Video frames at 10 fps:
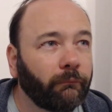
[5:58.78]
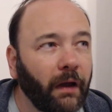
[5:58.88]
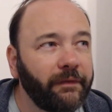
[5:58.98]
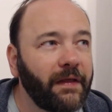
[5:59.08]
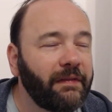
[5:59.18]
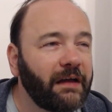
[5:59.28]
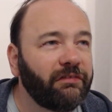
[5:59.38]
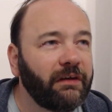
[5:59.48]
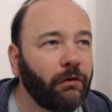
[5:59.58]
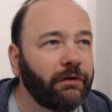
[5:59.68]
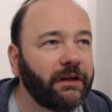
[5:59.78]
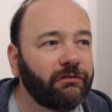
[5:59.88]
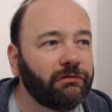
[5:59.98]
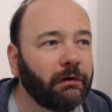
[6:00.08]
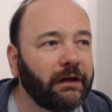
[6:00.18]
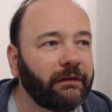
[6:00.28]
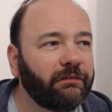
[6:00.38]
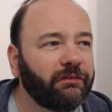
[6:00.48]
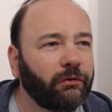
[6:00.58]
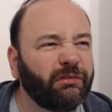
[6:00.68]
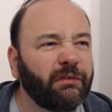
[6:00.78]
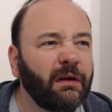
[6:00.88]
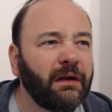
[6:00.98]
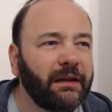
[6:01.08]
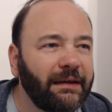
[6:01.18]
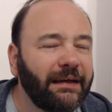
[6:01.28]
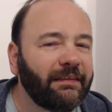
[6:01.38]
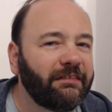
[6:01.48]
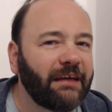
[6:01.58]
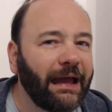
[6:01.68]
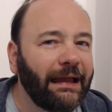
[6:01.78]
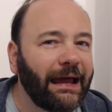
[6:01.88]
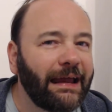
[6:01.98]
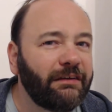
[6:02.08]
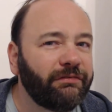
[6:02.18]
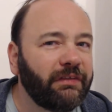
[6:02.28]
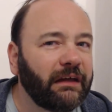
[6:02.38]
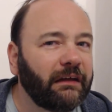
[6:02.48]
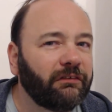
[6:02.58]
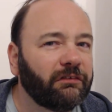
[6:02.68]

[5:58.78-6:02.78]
And then there's the orange right It's sort of near the tail end of things.